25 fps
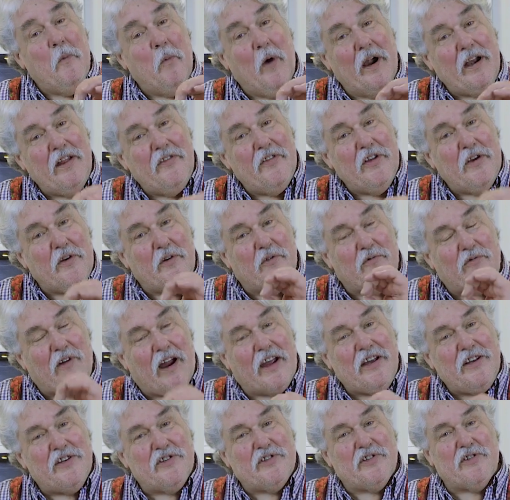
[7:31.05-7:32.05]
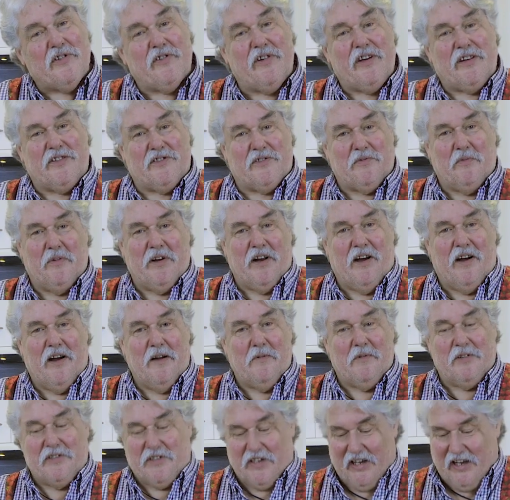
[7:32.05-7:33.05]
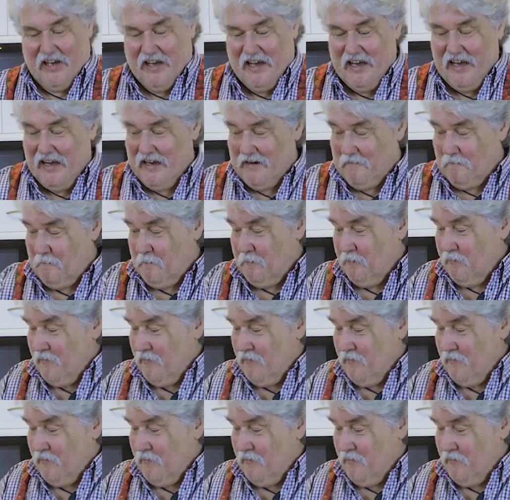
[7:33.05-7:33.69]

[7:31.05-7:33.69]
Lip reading: One of the great treats when I was a kid,